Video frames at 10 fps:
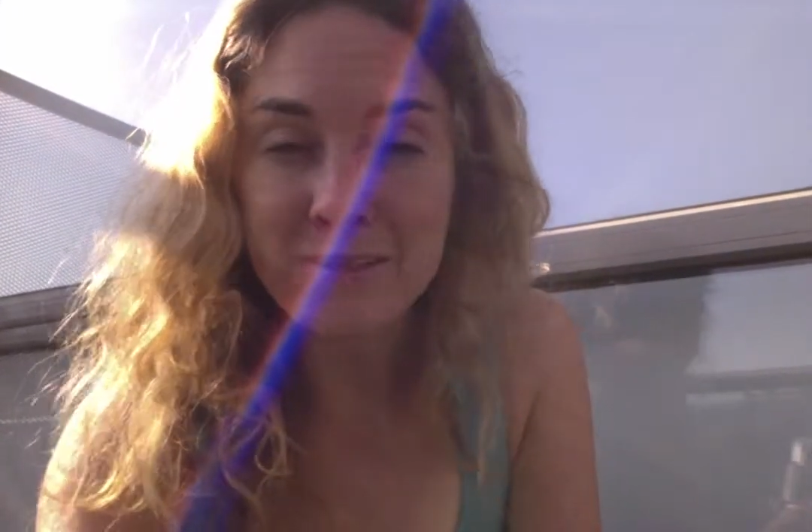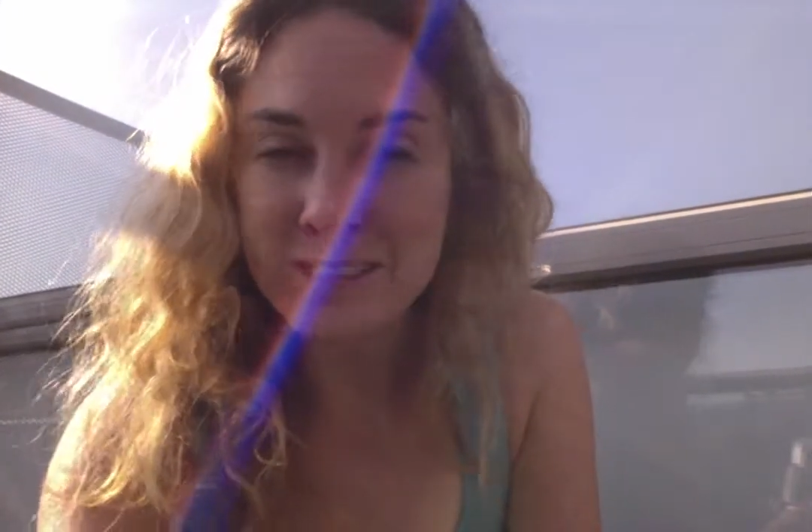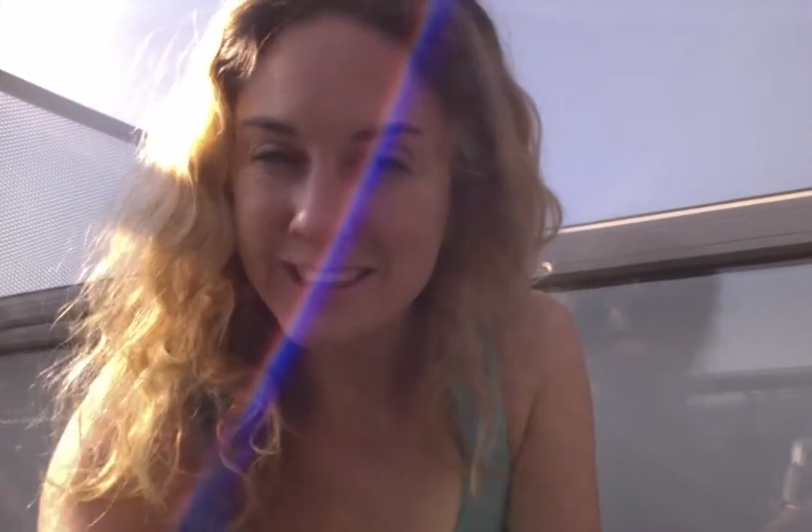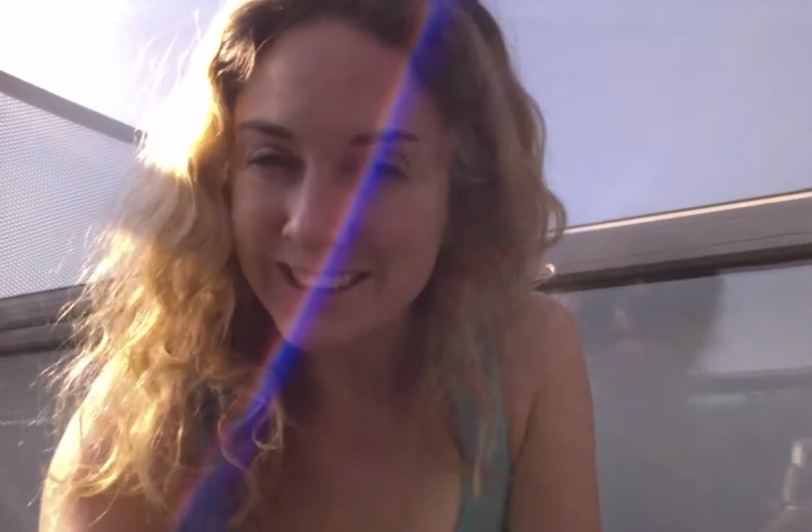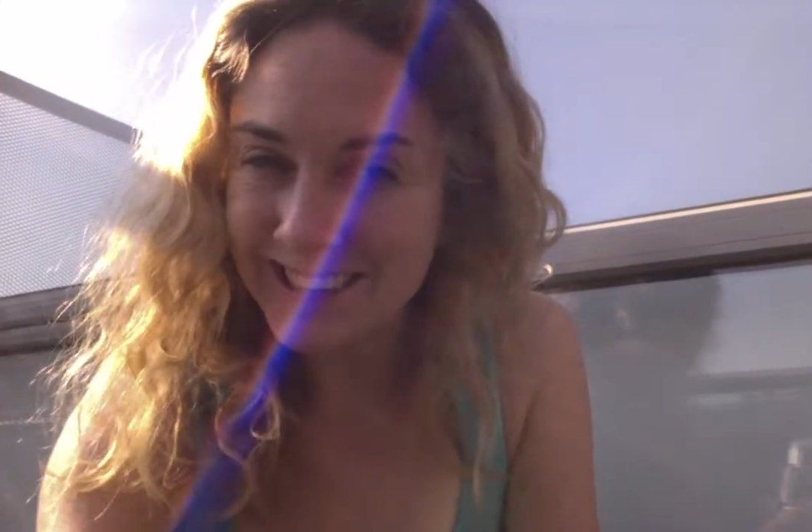
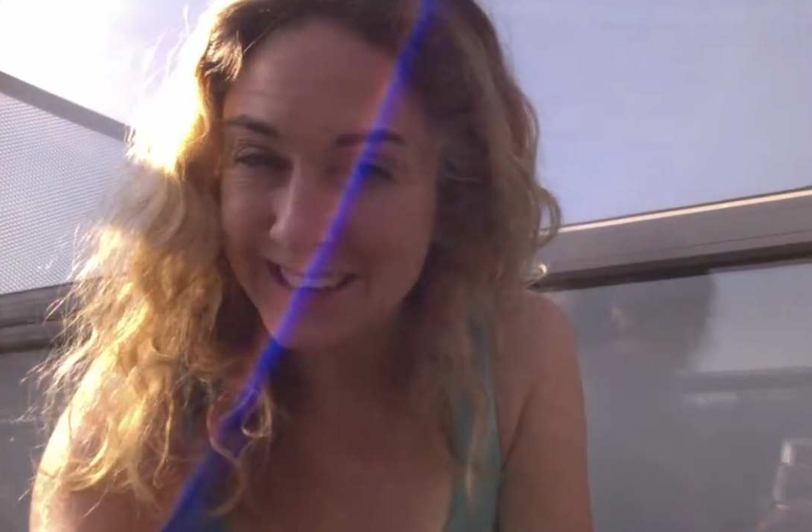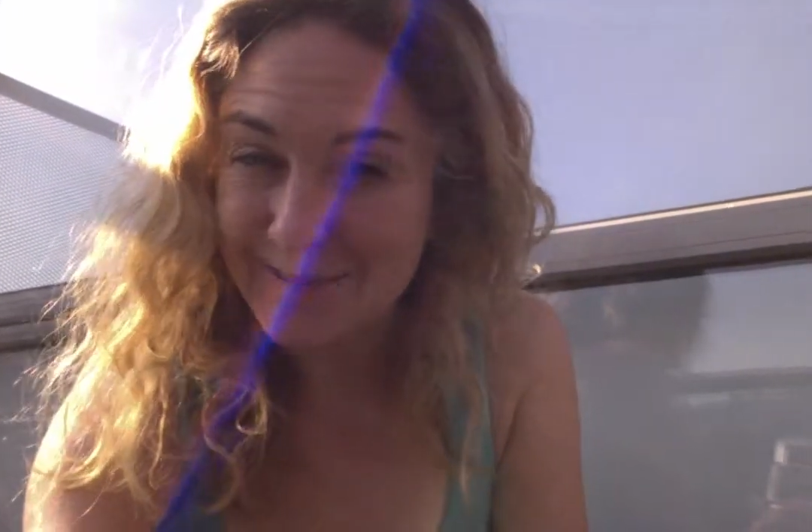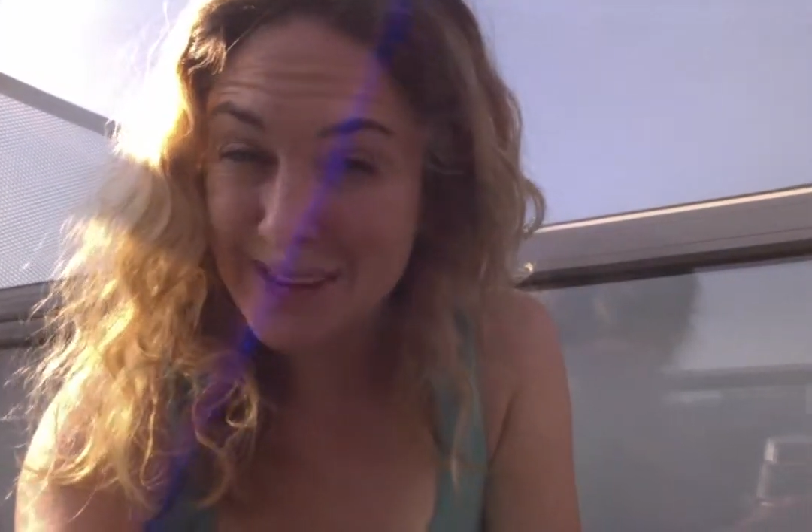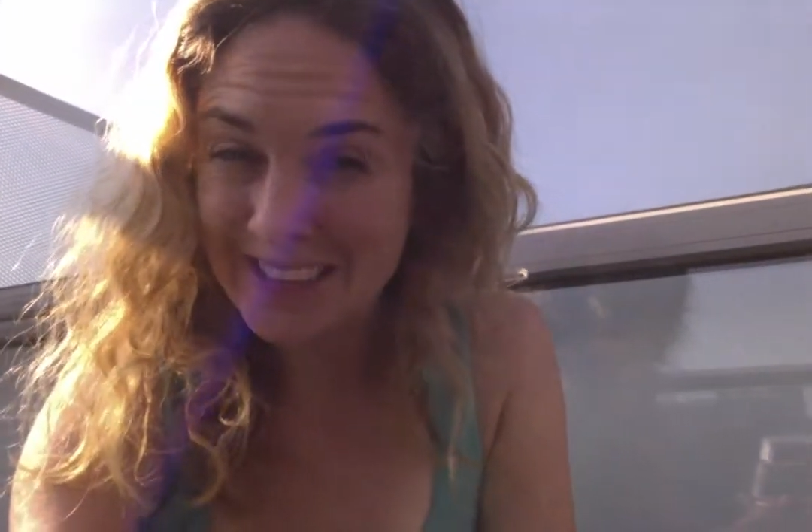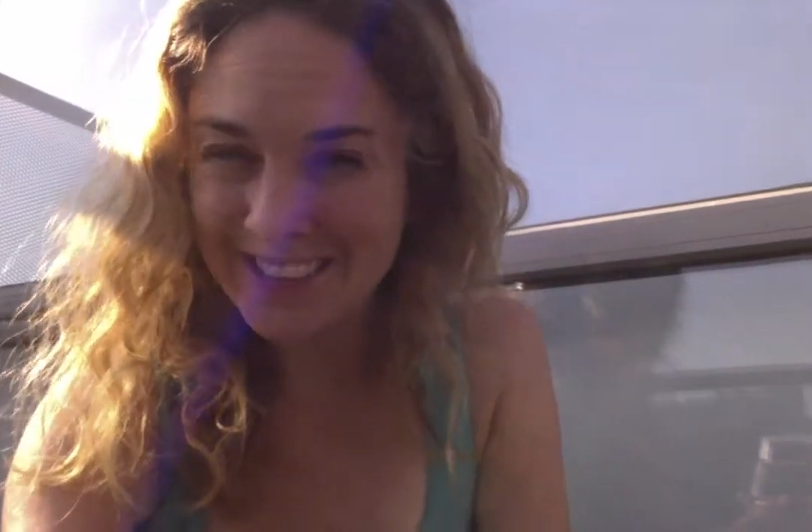Facilitate
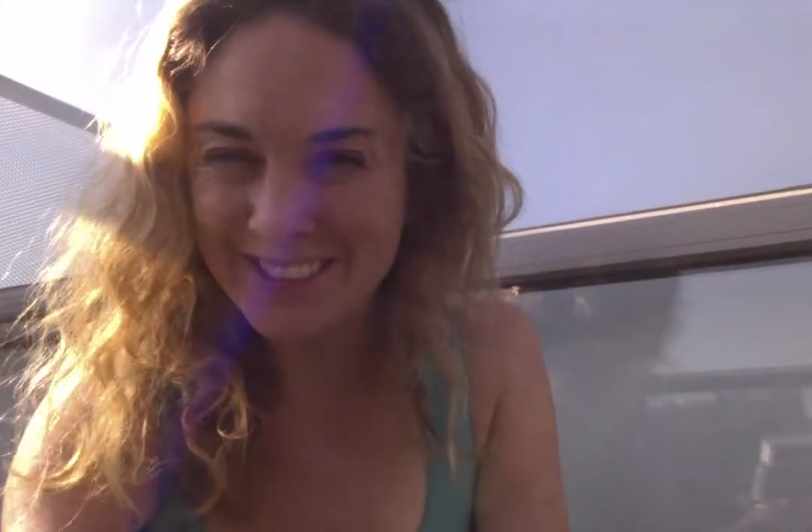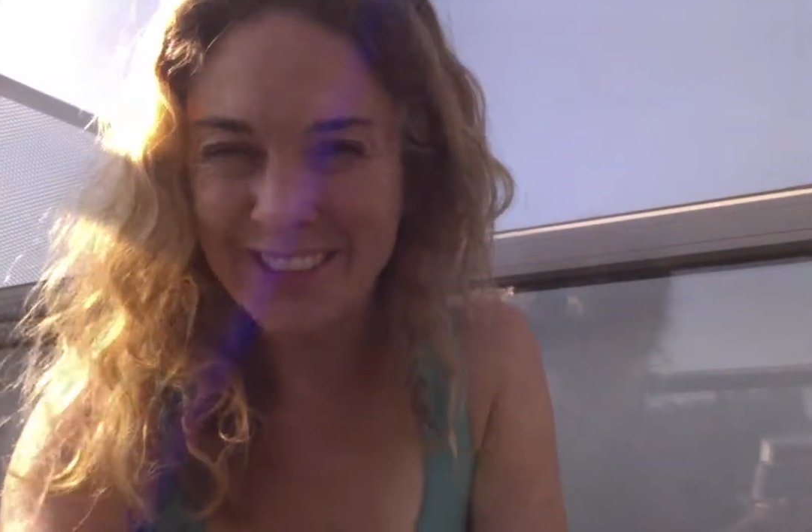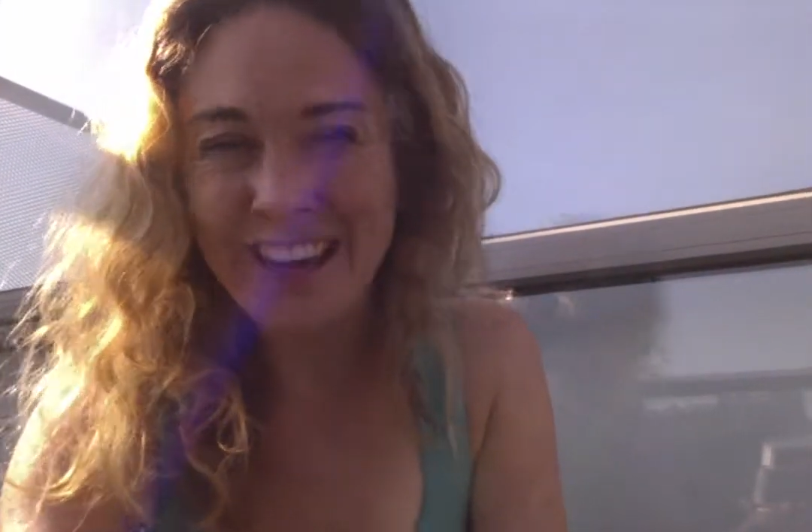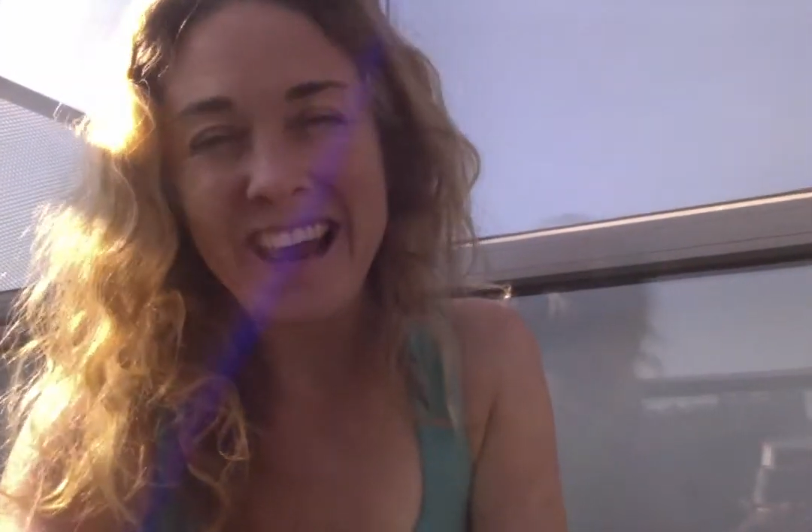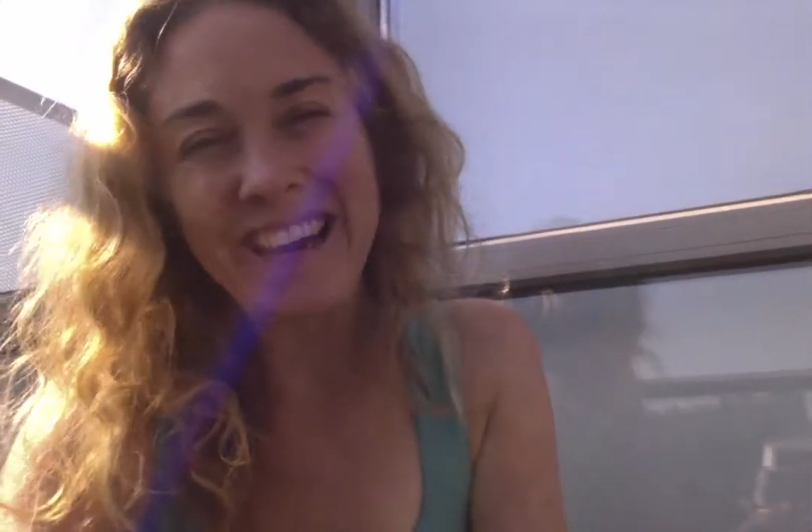means
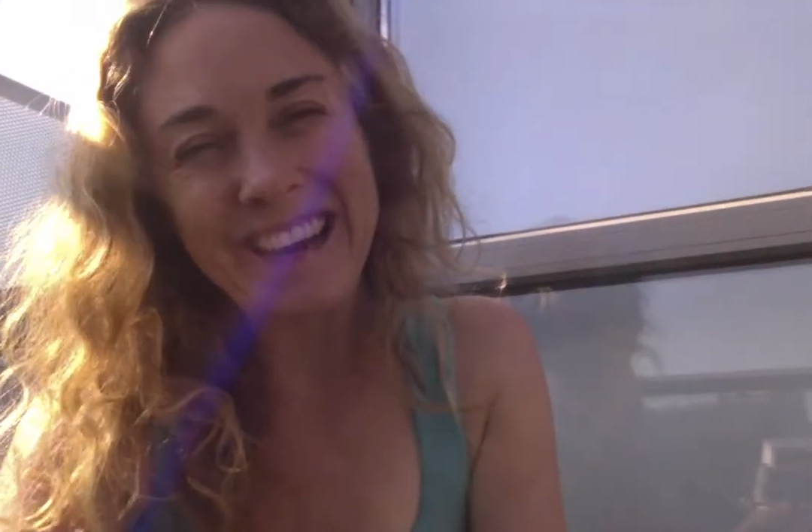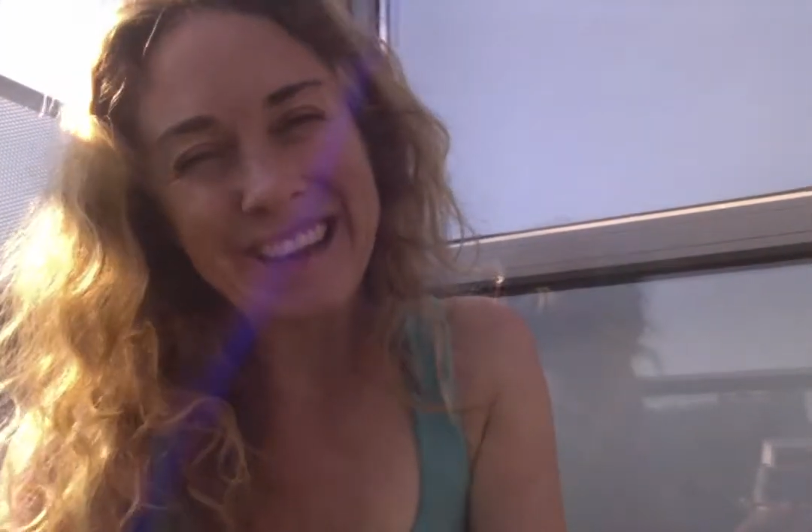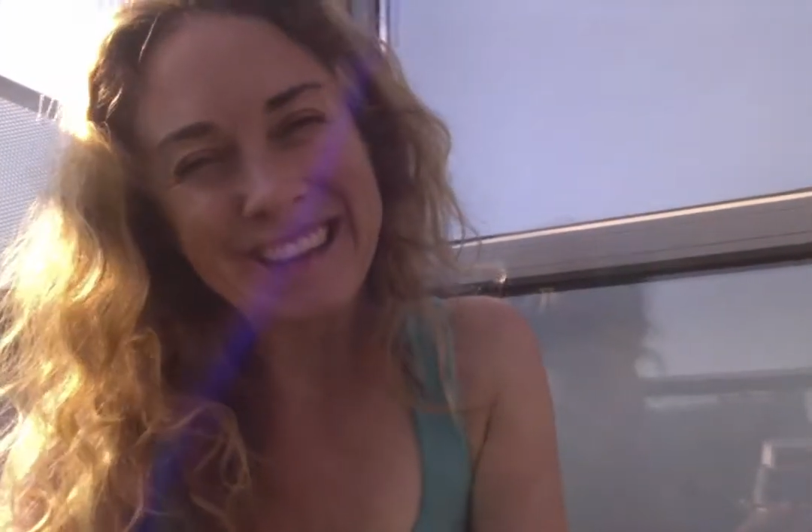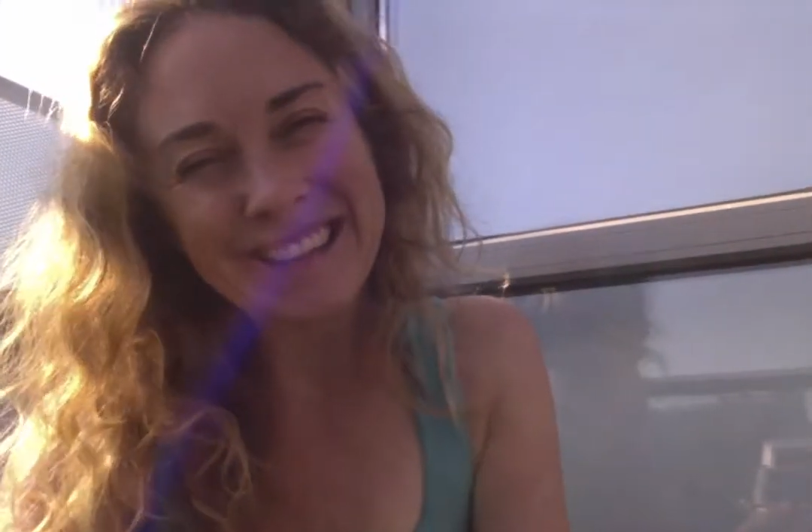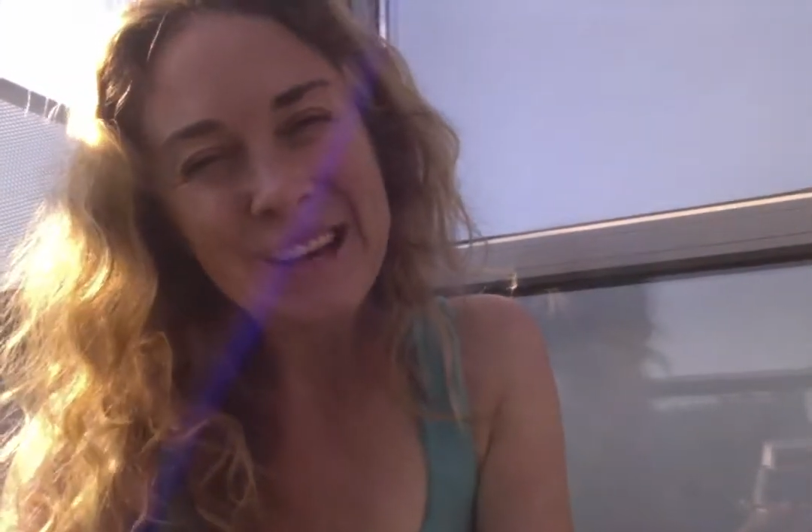creating
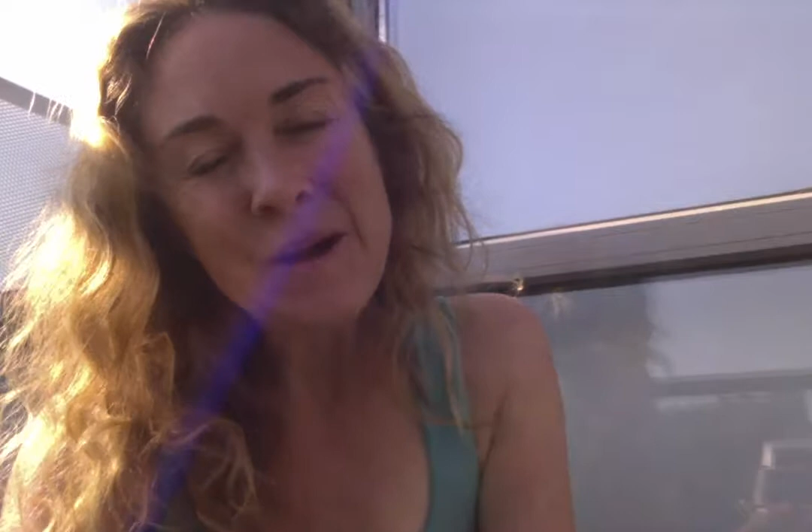ease.